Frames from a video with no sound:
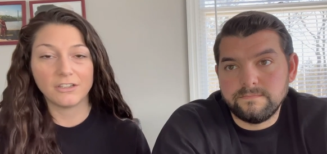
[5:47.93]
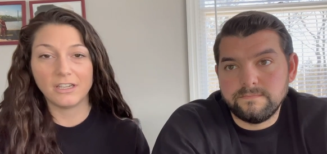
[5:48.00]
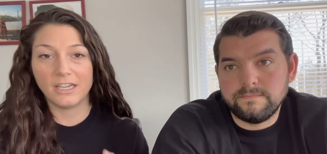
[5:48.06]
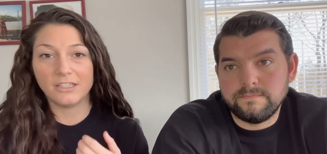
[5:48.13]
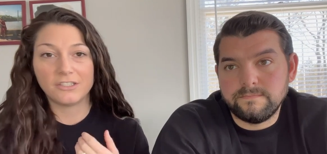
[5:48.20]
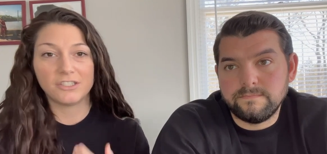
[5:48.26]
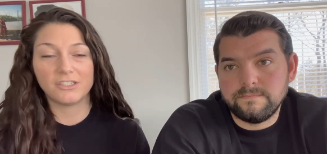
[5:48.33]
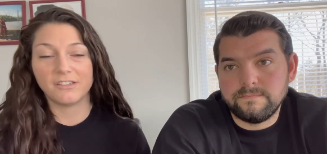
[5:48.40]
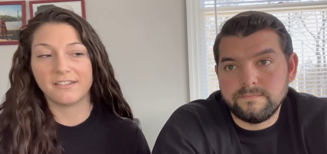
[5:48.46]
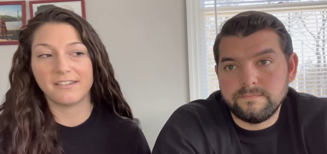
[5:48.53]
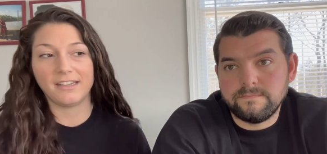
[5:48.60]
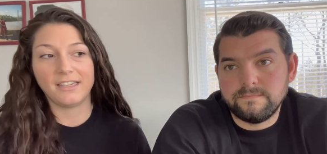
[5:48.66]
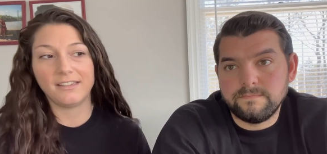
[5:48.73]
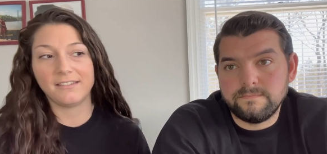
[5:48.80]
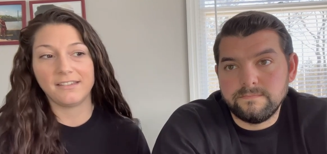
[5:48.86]
Speaker 1: It's just
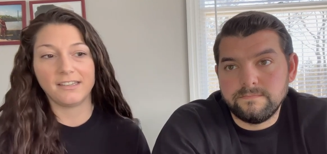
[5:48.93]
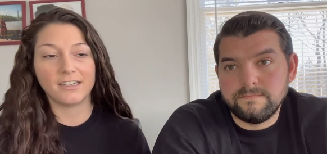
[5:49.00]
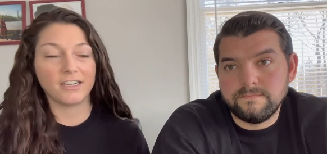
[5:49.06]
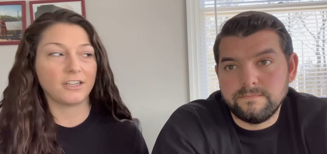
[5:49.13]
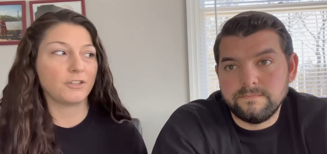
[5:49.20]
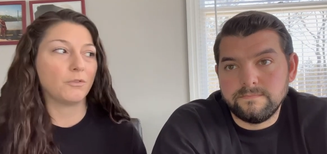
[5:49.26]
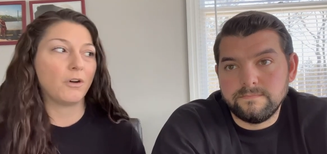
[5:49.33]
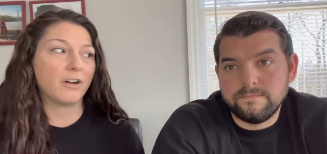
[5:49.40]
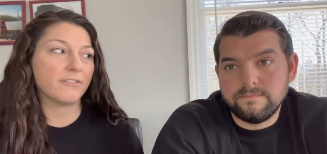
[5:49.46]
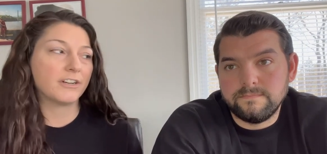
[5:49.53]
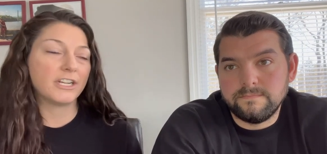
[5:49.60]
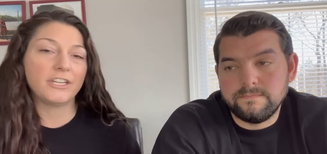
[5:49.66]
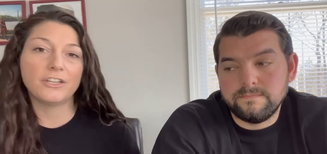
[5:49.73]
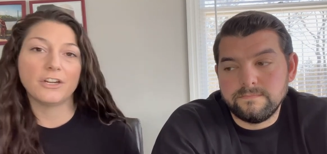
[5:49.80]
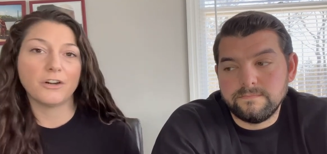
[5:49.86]
easier. You
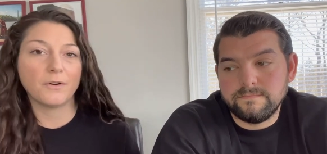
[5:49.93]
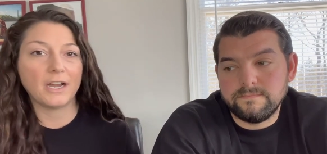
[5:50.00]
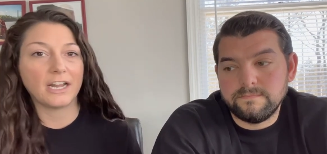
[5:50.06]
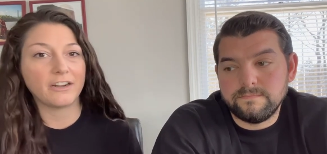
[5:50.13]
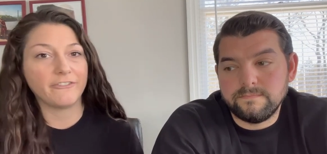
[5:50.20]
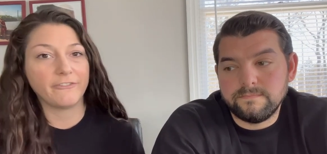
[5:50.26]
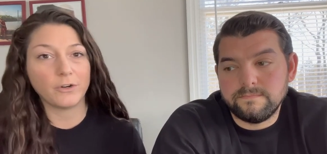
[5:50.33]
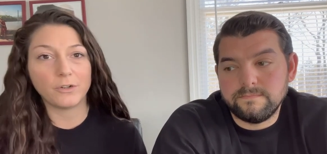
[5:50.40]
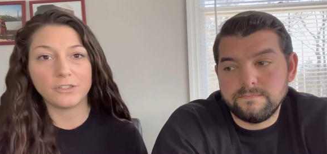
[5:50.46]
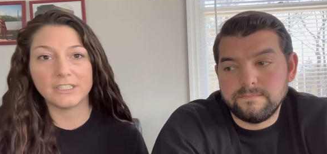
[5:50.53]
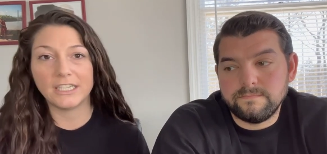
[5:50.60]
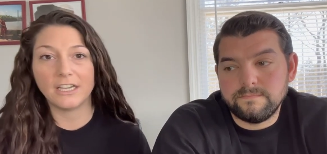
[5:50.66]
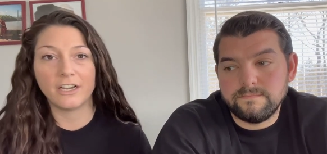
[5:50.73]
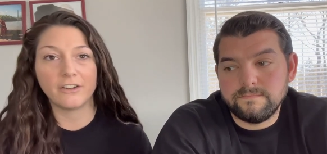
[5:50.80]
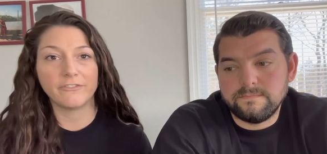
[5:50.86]
already know how to fold
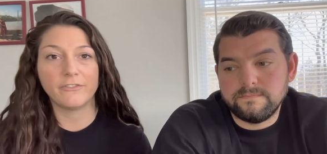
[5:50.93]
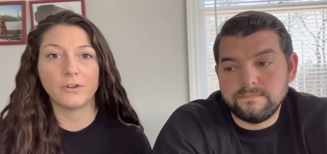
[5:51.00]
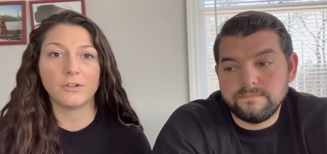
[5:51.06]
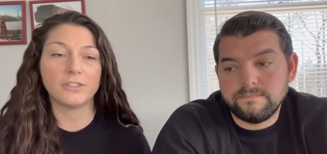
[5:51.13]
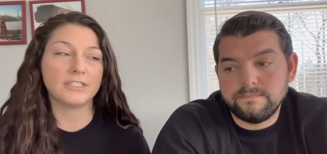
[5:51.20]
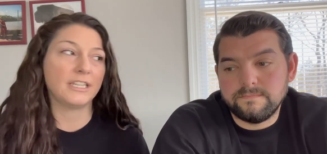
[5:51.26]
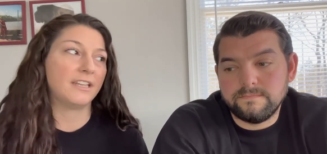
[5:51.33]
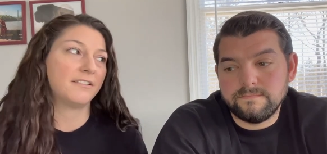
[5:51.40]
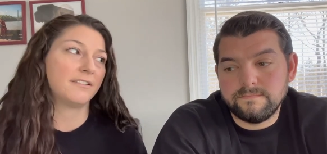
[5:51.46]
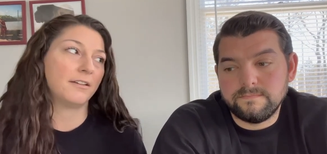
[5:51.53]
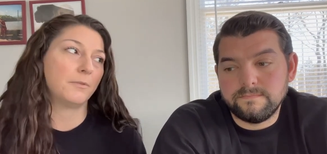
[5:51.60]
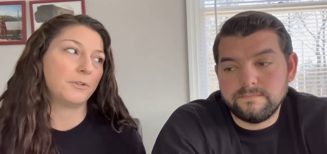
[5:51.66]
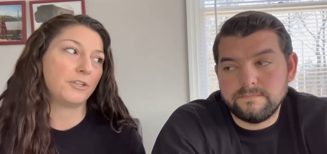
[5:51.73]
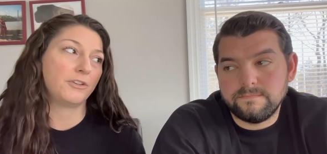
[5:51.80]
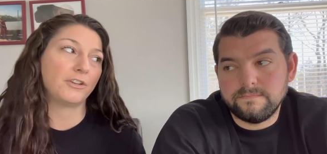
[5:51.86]
it, unfold it. So
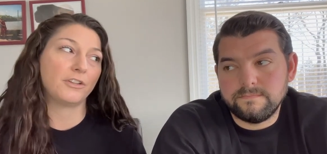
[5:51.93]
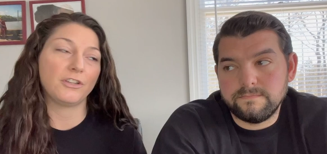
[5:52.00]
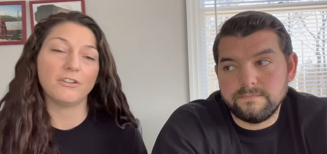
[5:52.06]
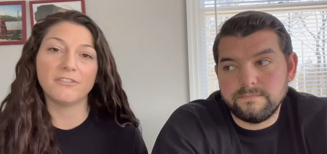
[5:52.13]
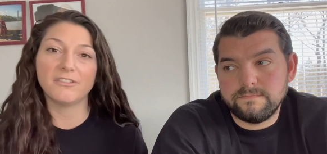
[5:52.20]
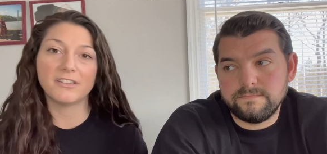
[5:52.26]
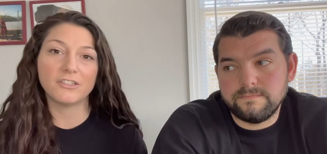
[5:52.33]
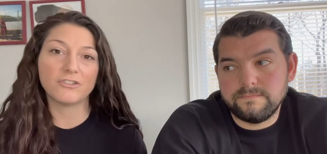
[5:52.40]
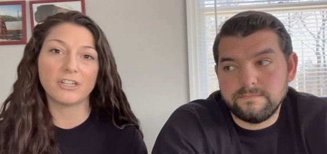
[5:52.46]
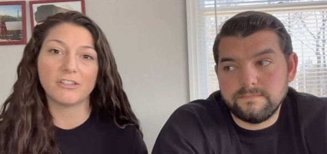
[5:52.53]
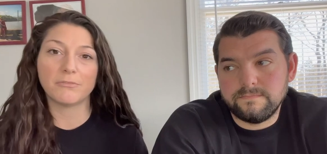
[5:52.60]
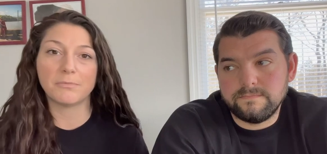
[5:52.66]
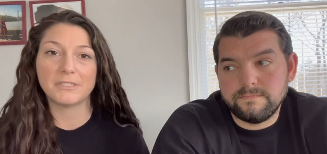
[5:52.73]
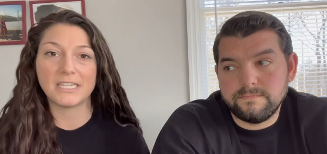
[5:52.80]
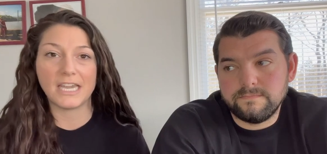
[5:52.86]
when you use the
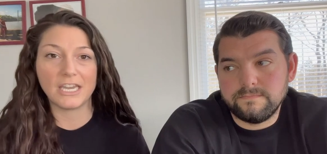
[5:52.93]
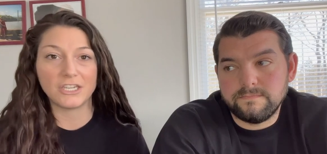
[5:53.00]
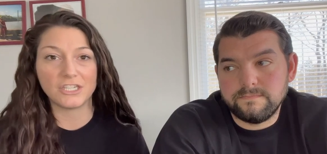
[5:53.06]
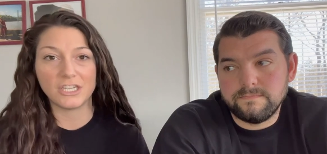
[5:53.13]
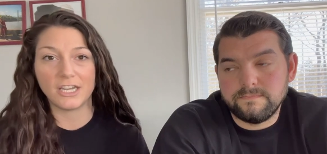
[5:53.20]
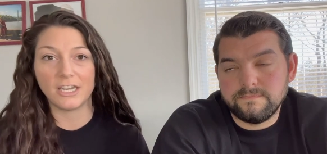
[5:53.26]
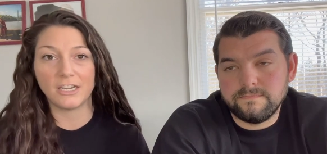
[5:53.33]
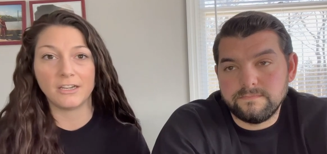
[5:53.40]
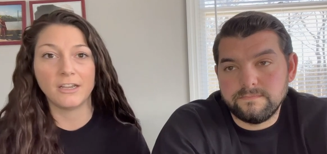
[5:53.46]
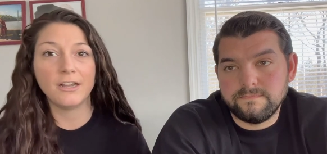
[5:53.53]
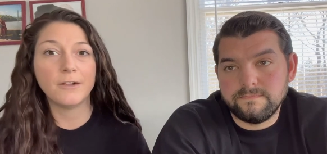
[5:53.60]
transportation,